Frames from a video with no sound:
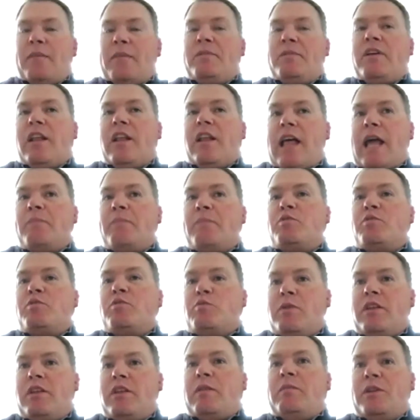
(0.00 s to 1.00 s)
Tell Adam
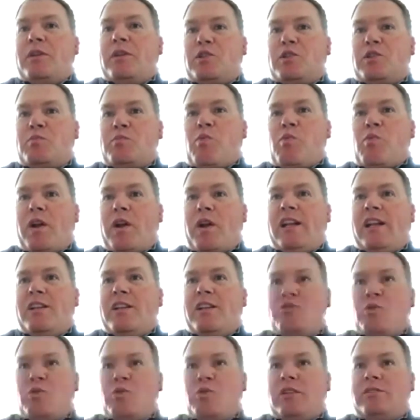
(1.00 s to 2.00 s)
Smith I'm disappointed he didn't
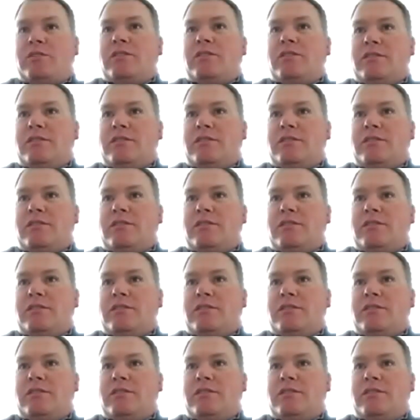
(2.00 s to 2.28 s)
join us.